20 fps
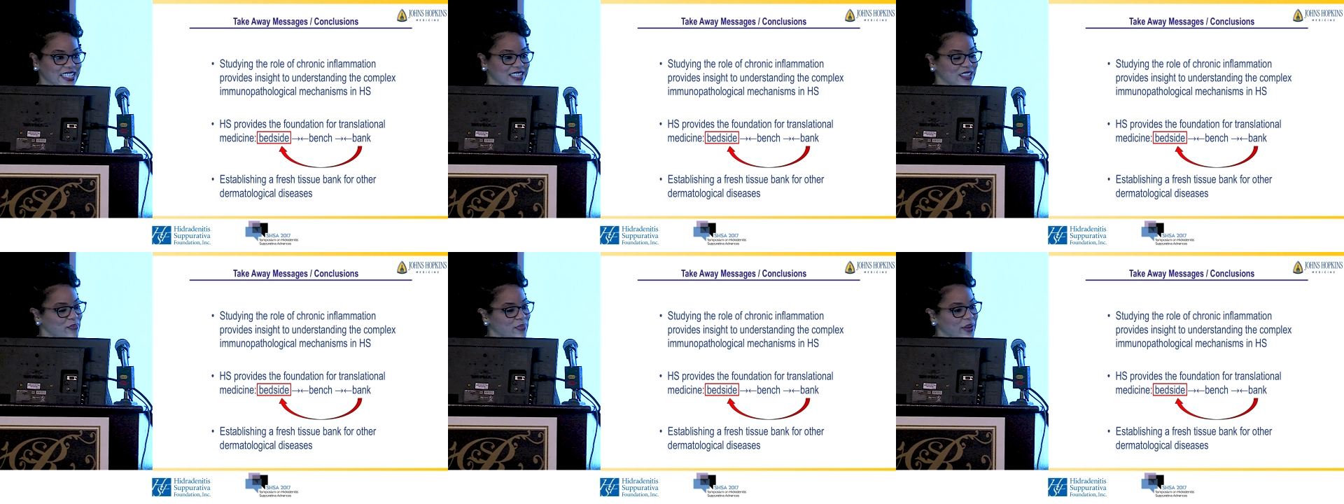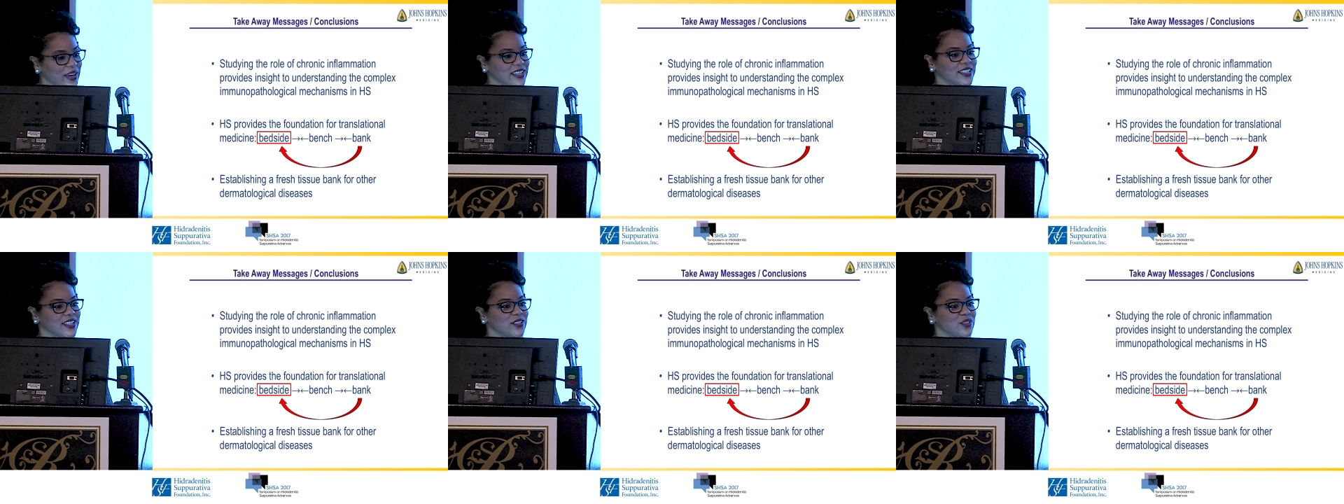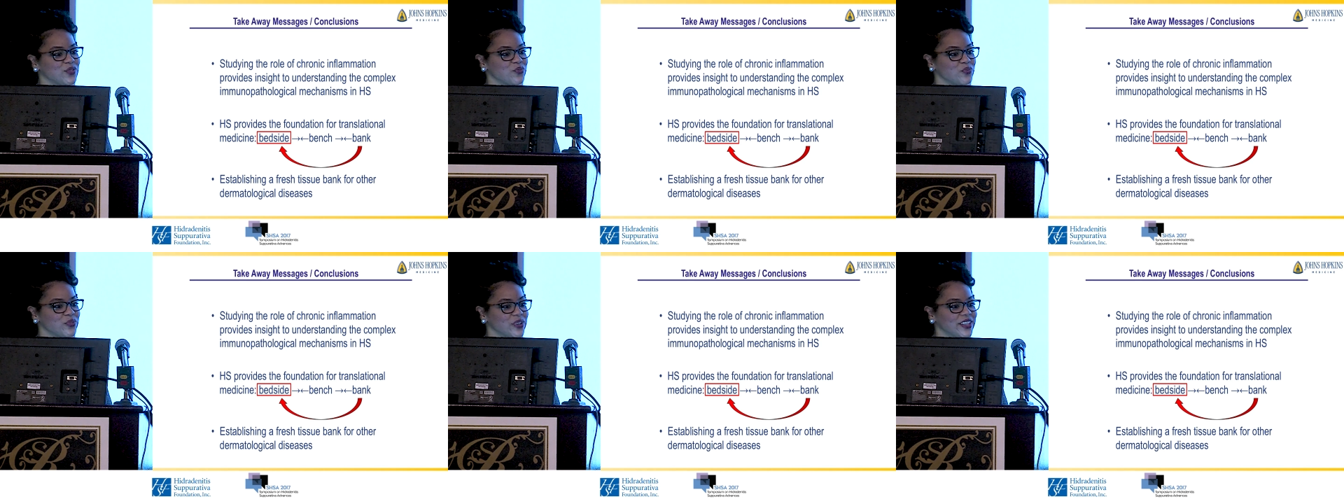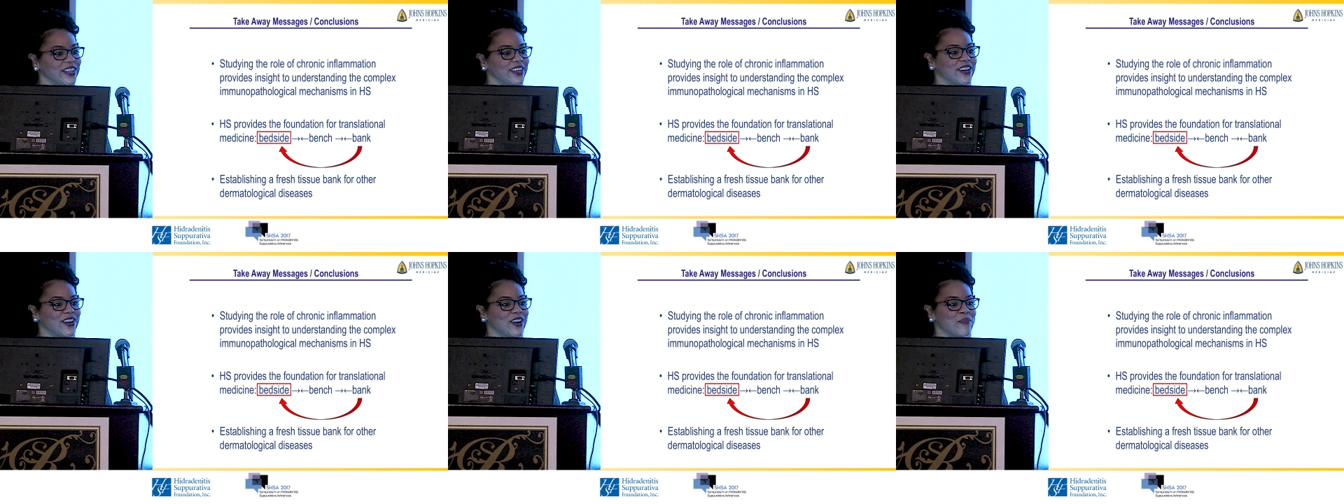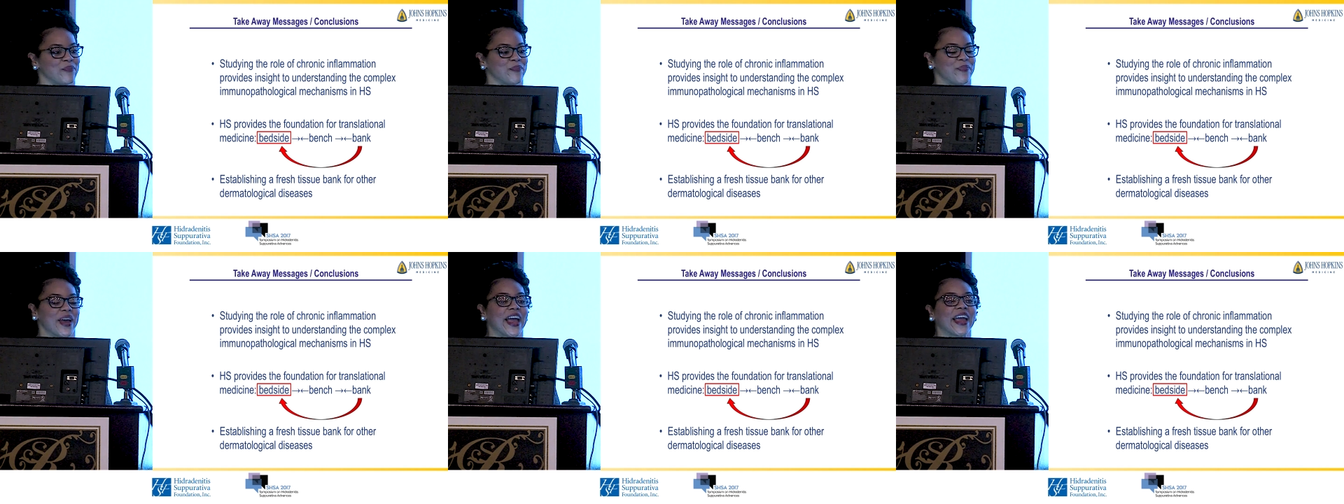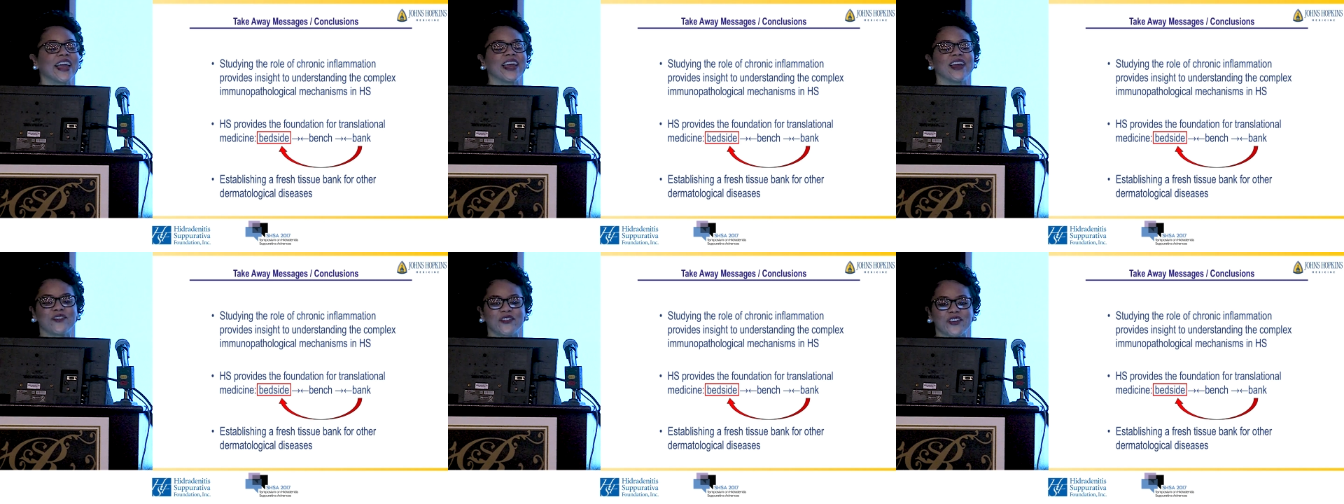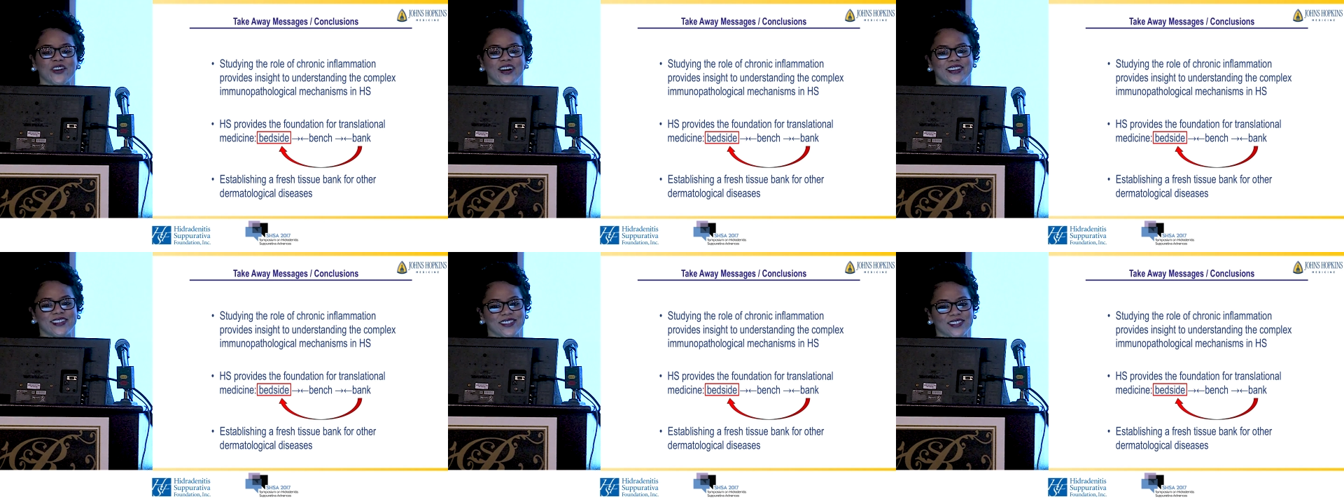and the patients really are begging
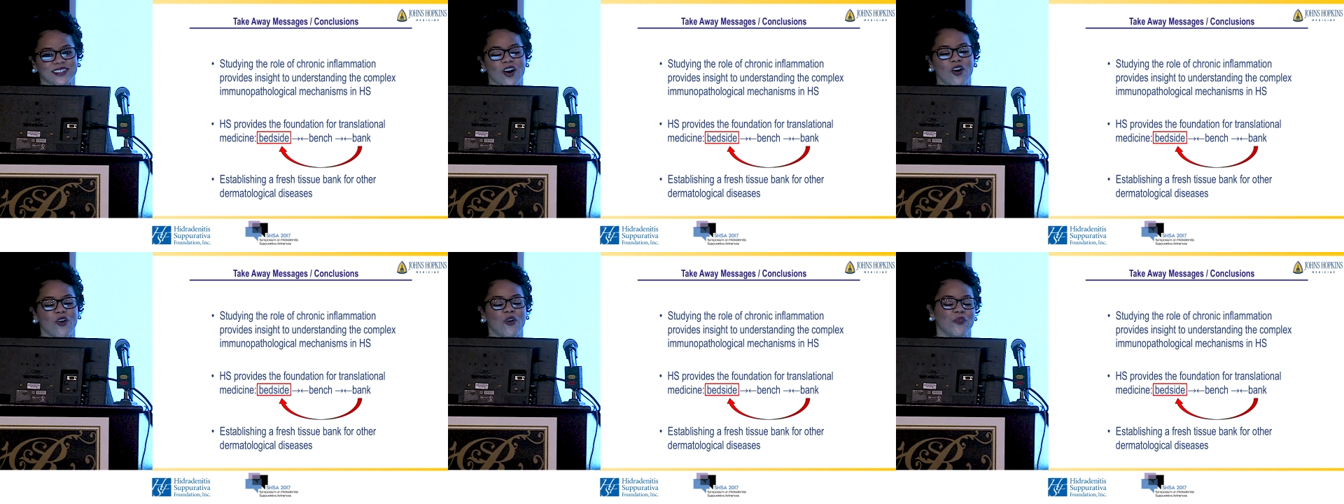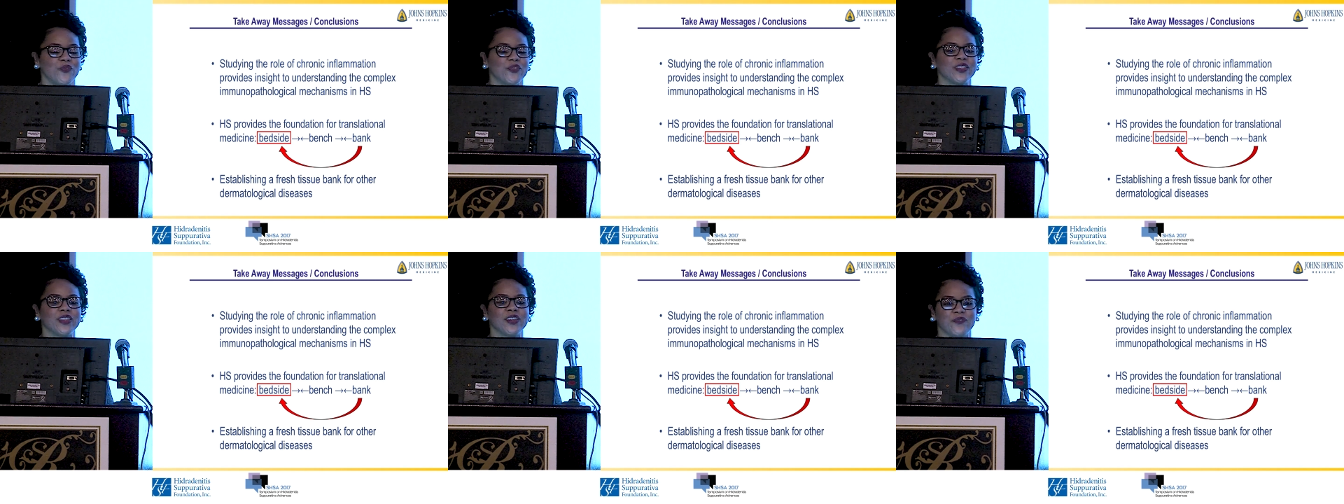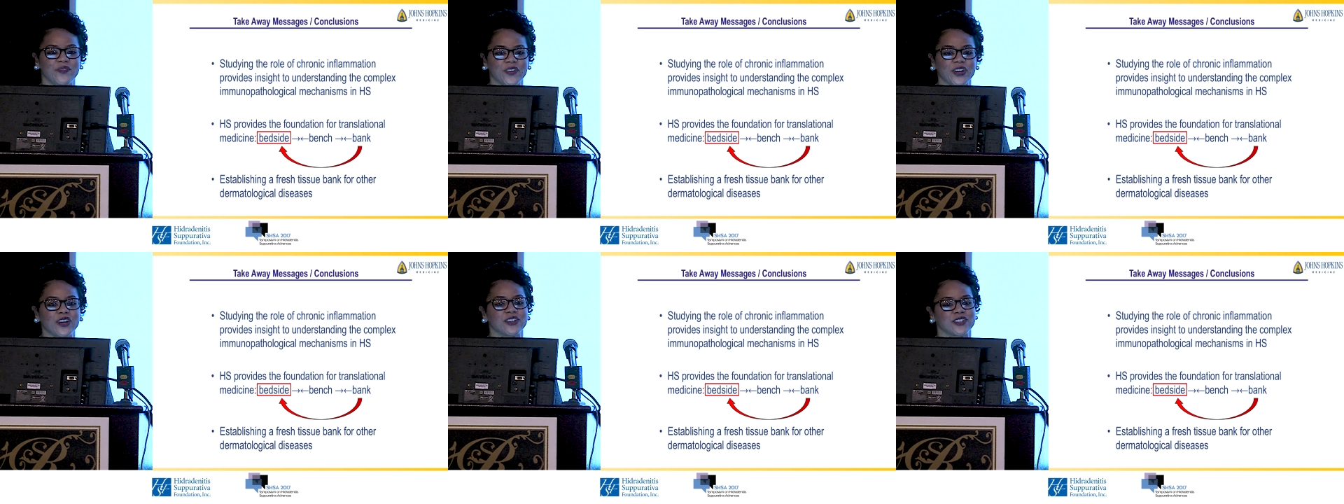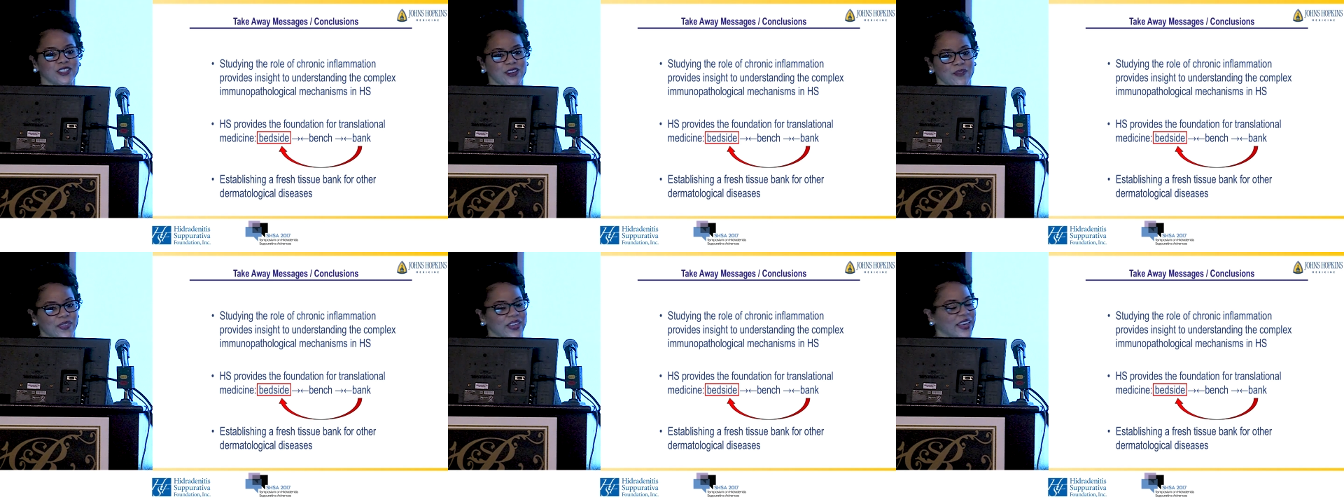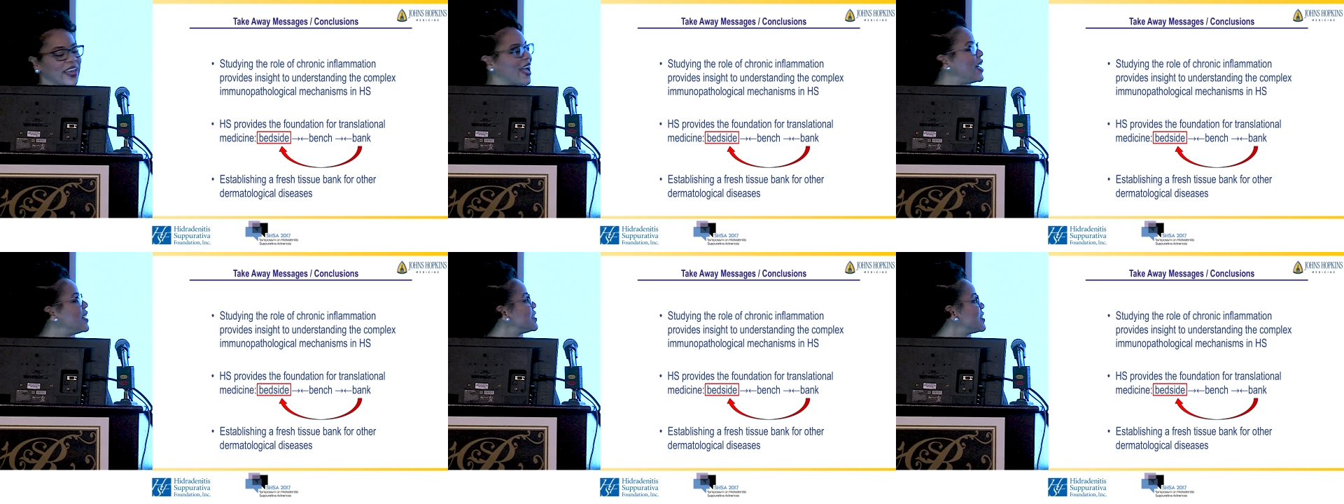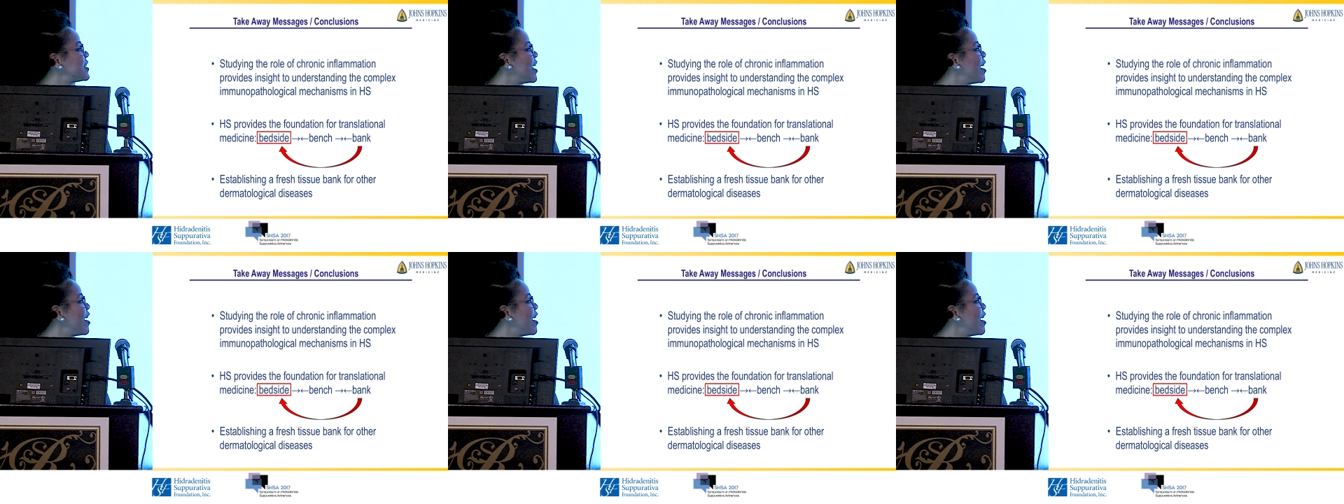for us to hopefully figure something out to